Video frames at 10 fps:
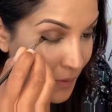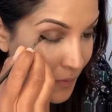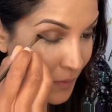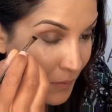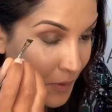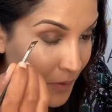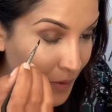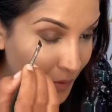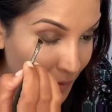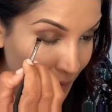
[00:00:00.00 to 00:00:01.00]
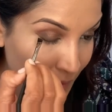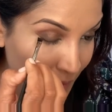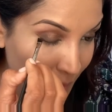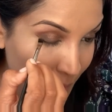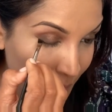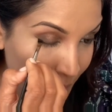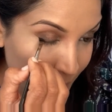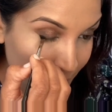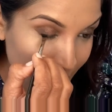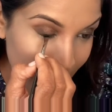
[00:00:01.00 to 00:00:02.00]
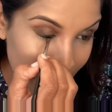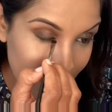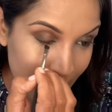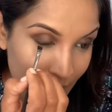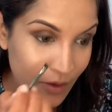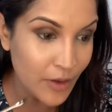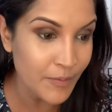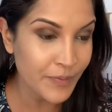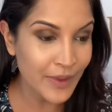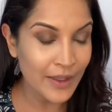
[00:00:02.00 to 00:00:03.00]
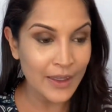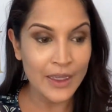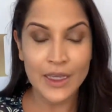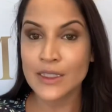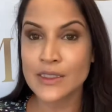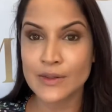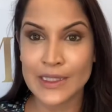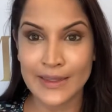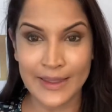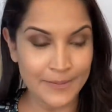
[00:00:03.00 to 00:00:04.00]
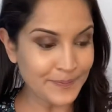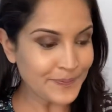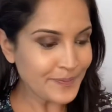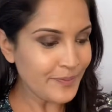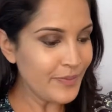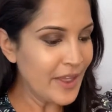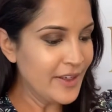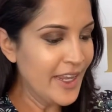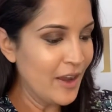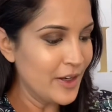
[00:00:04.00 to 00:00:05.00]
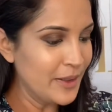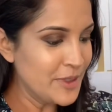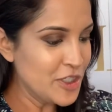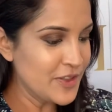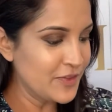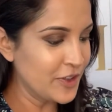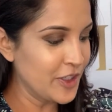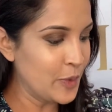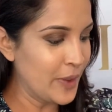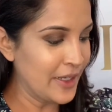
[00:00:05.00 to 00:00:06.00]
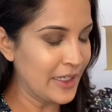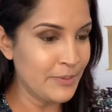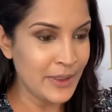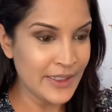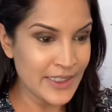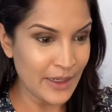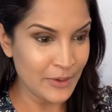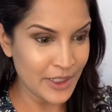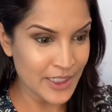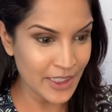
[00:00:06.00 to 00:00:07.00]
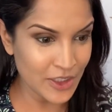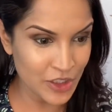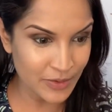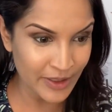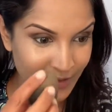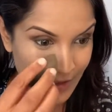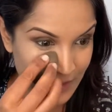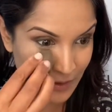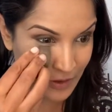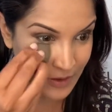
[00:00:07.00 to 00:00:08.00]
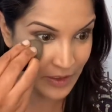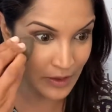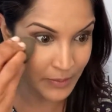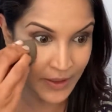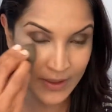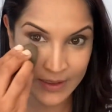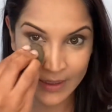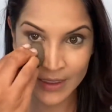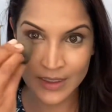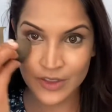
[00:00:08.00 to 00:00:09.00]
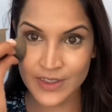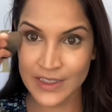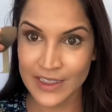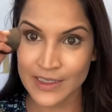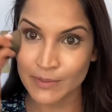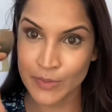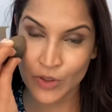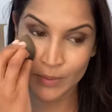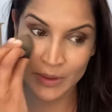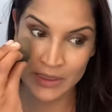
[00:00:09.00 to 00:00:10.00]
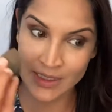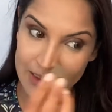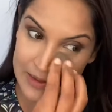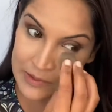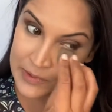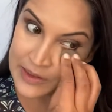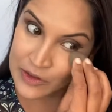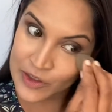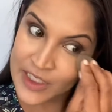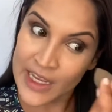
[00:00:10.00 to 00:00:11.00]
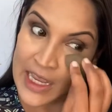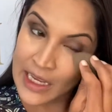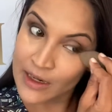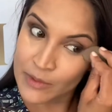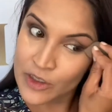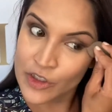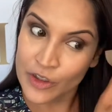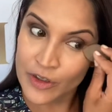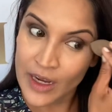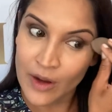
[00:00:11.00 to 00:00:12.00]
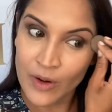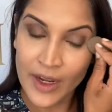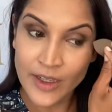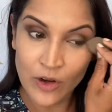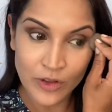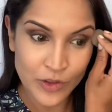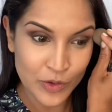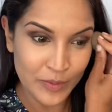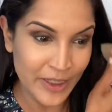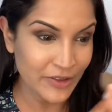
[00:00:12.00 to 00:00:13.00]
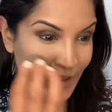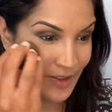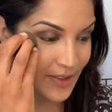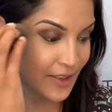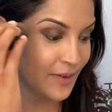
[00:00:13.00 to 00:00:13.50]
So I'm just gonna fix it up on both sides. There you go. And so it's like that. Now, let me just very quickly blend out where I touched my face on those little bits. Just a nice beauty blender, it's always good. And I'm gonna show you how I contour my face now.